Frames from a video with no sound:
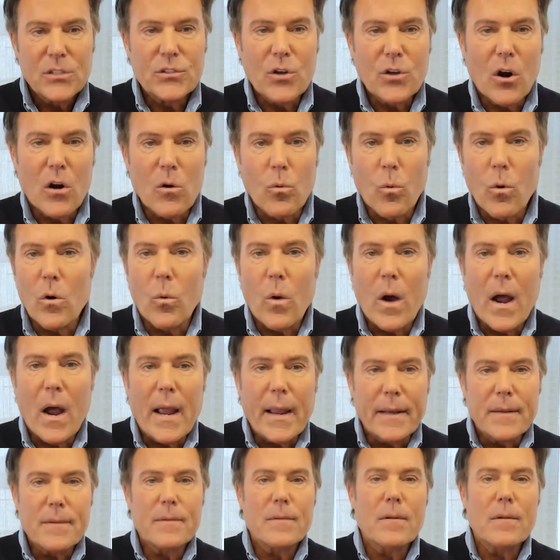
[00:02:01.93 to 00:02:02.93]
started
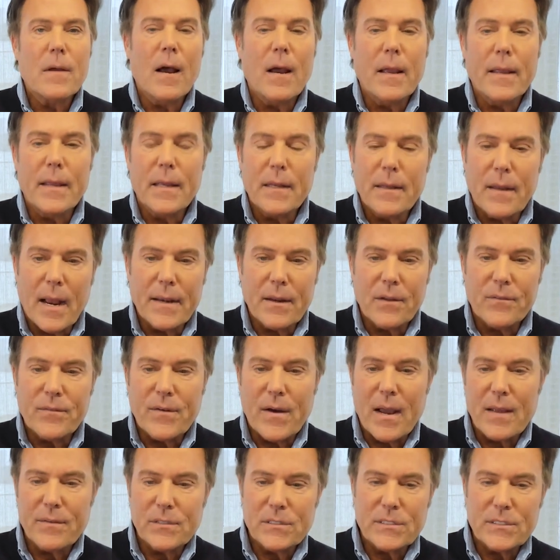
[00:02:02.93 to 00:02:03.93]
worldwide uh, in
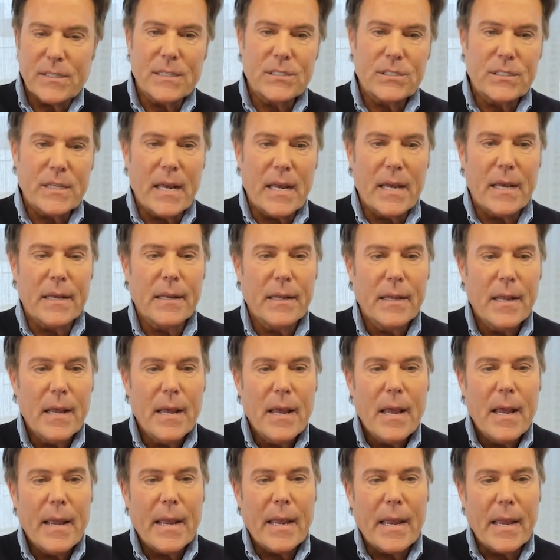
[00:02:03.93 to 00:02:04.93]
95, as I said,
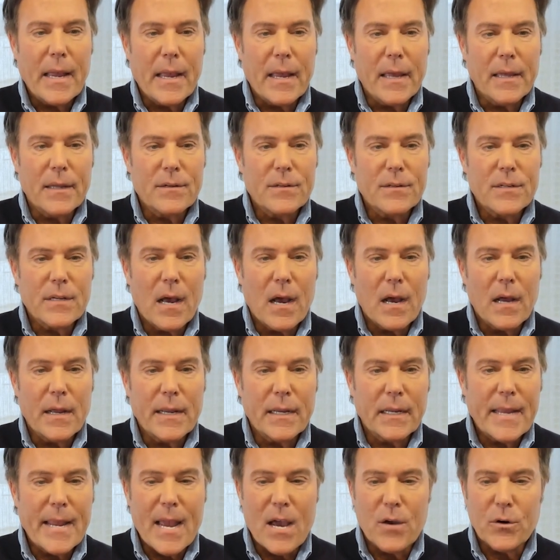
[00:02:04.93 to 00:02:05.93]
and uh,
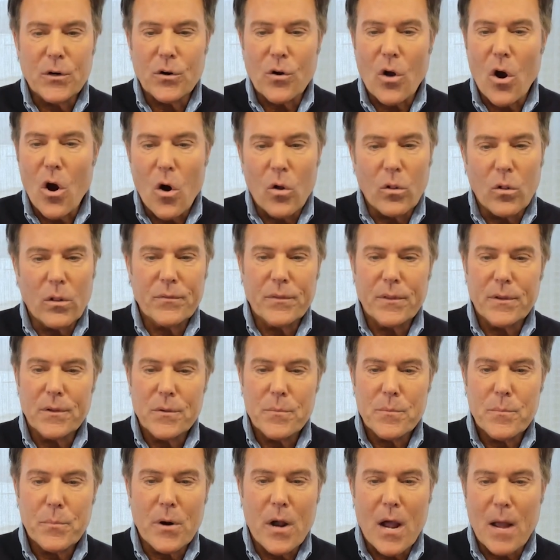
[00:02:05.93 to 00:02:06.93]
encountered all of
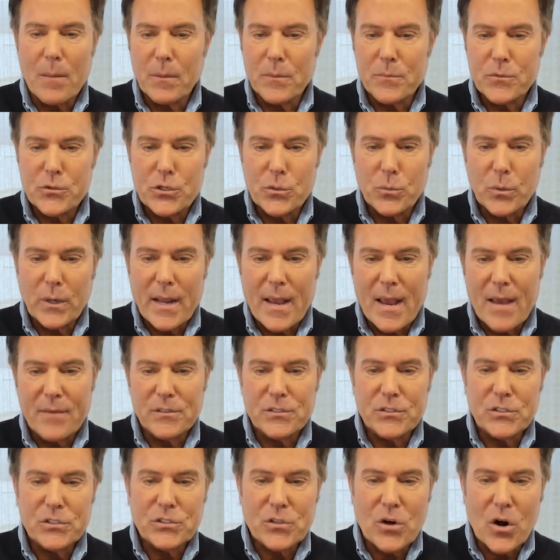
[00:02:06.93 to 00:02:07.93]
the problems you would
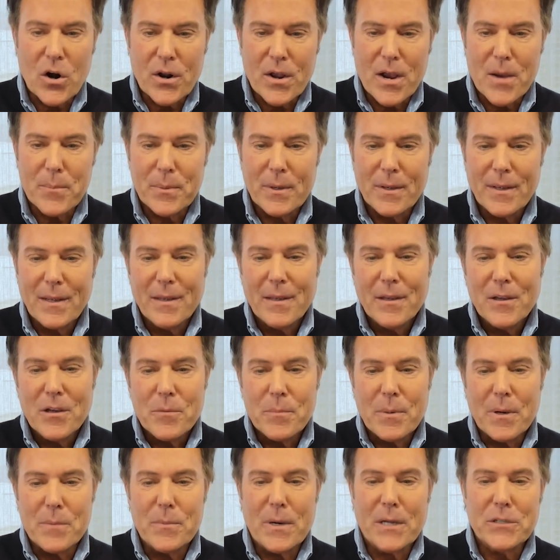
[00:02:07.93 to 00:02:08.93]
have as a startup,
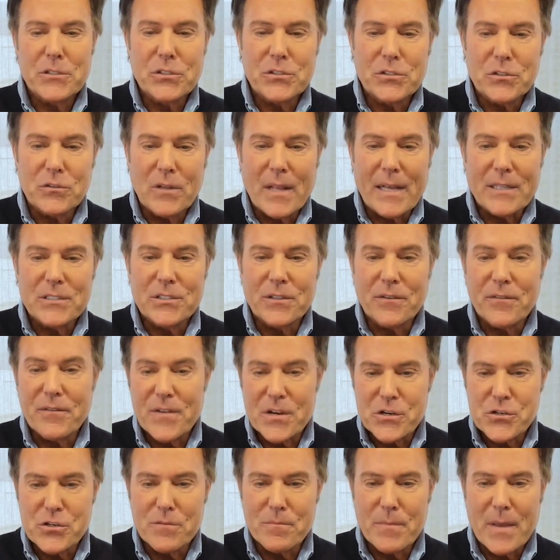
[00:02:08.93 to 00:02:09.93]
but much less
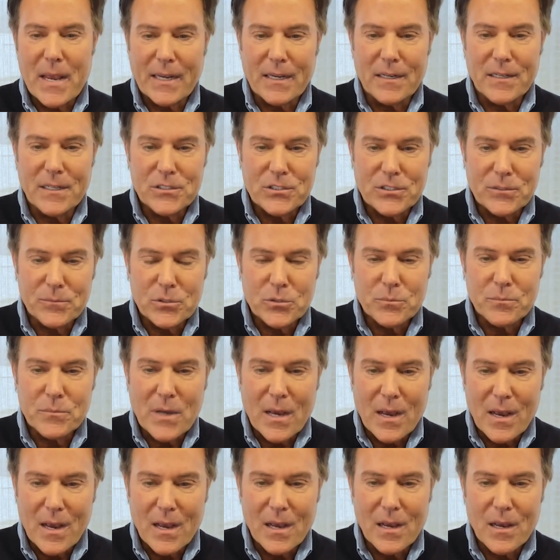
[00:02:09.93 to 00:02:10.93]
efficient mechanisms
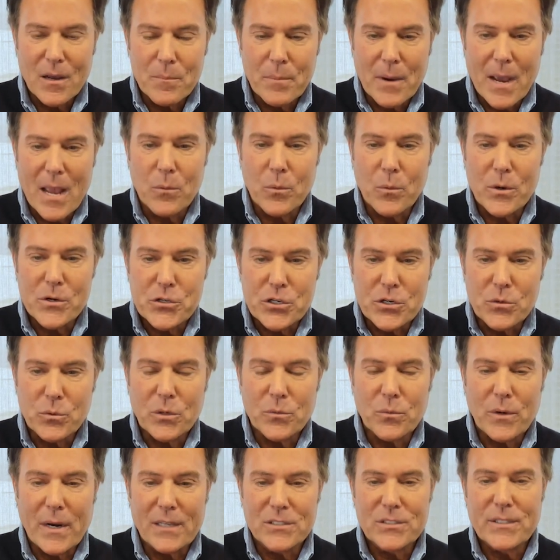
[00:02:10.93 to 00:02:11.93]
uh, by which you
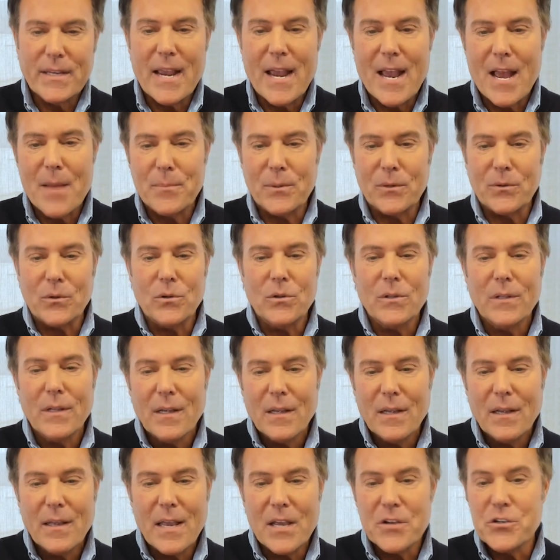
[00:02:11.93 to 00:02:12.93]
would raise capital
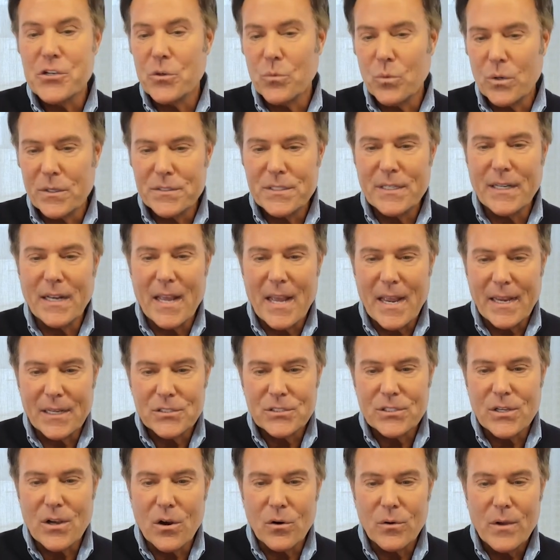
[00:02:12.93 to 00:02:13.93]
as you would today.
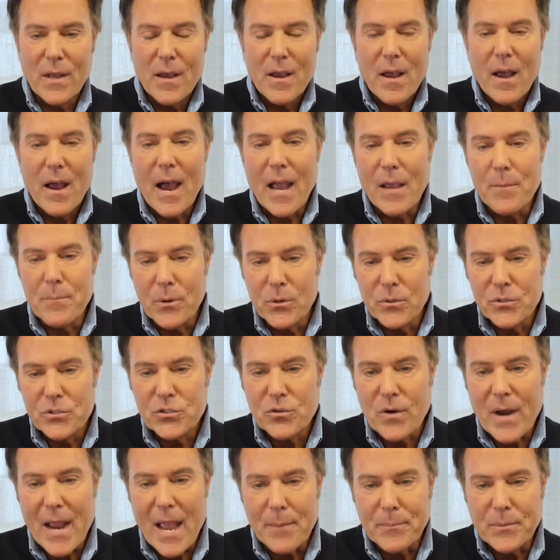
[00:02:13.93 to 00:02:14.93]
So I
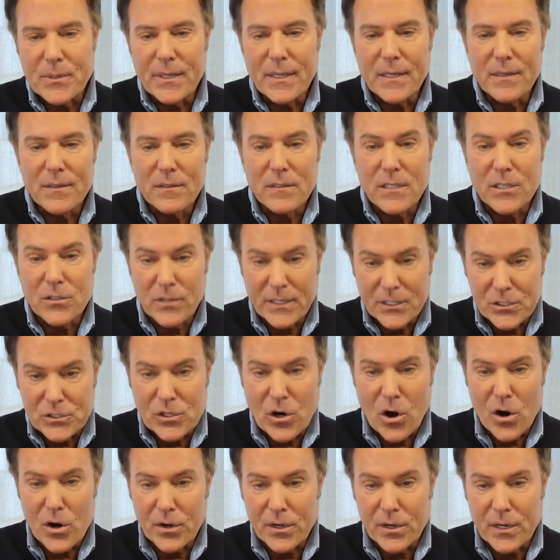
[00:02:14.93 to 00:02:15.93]
bootstrapped it, literally
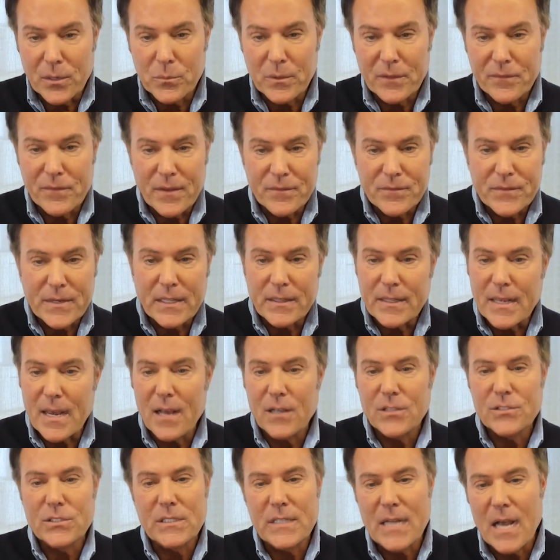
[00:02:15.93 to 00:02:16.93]
started it with
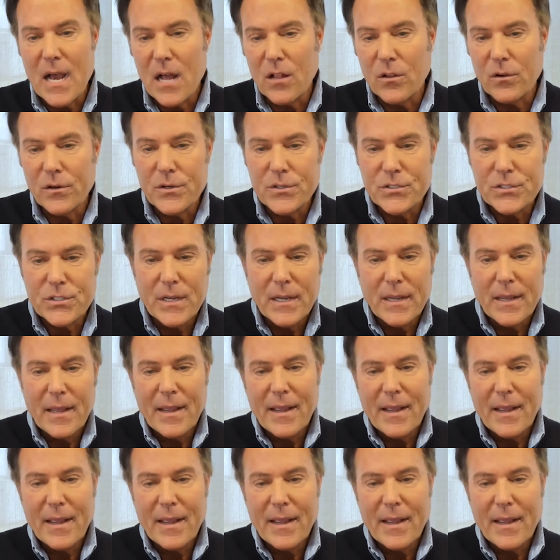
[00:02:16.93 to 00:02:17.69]
$50,000.